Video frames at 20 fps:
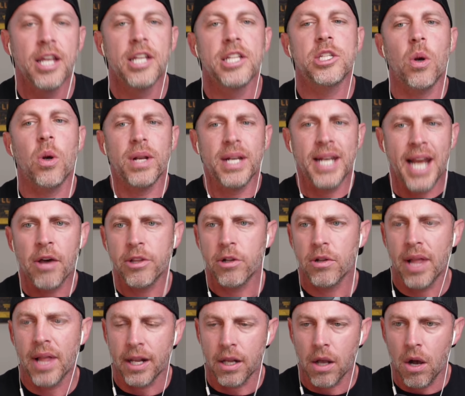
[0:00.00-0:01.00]
So now they're
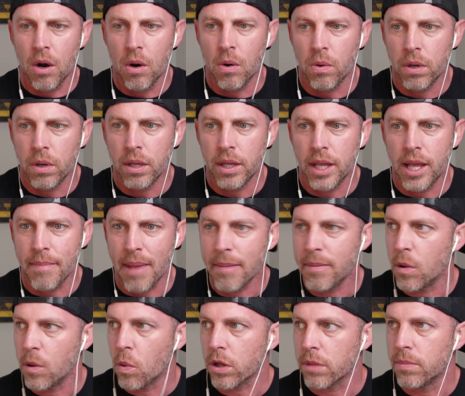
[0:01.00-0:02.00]
like, oh, it may
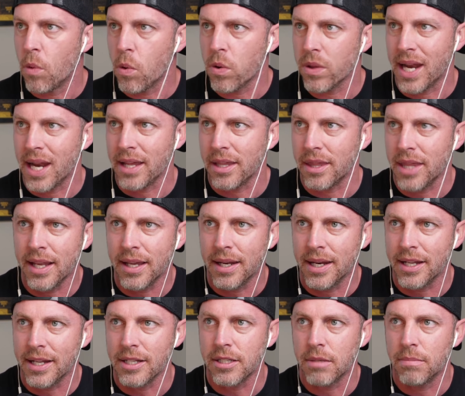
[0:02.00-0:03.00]
be worth more than I think it
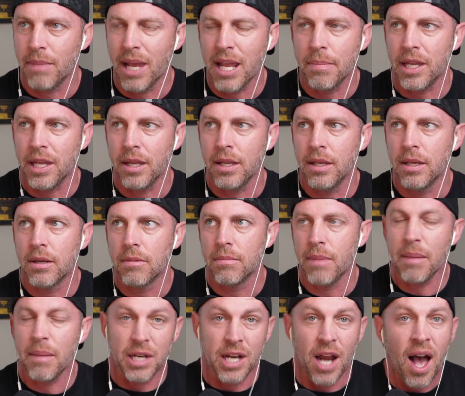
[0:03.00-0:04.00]
is. Maybe,
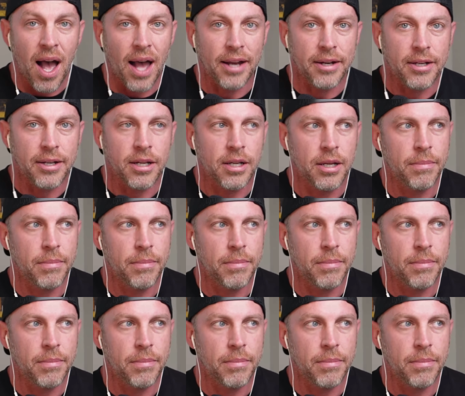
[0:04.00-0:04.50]
maybe not.